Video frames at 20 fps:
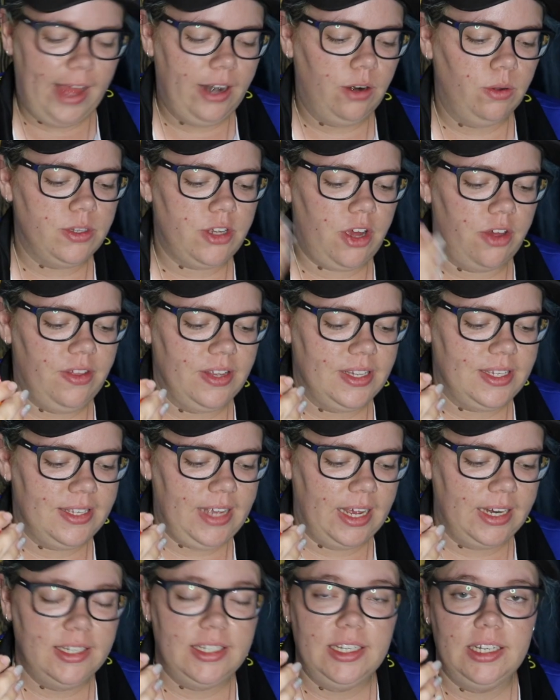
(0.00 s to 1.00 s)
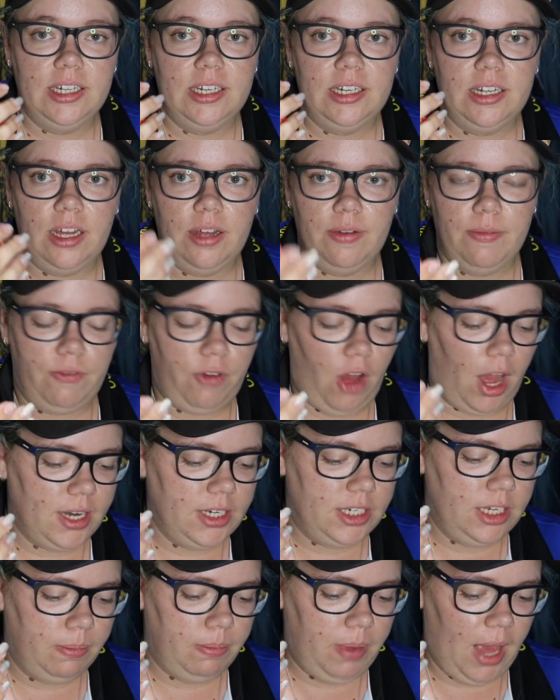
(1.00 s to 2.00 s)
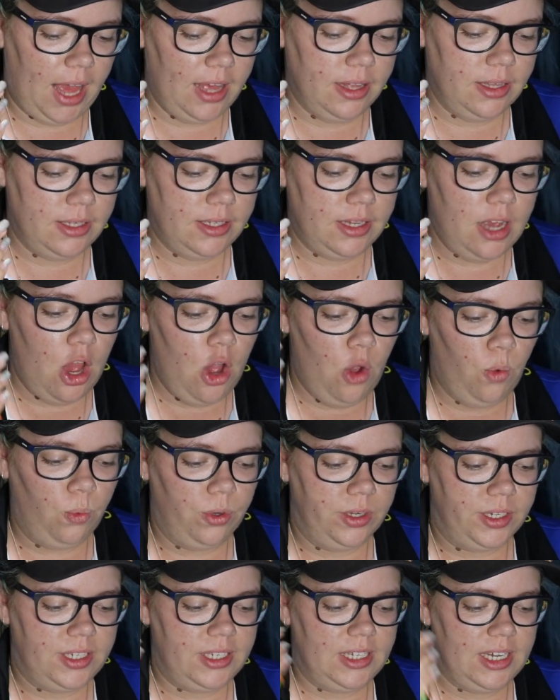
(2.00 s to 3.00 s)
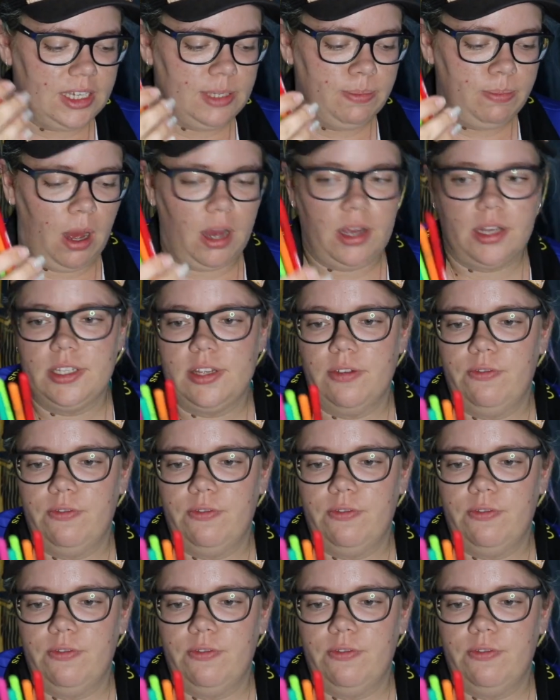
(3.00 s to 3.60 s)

and also the scented fine tip pens were $6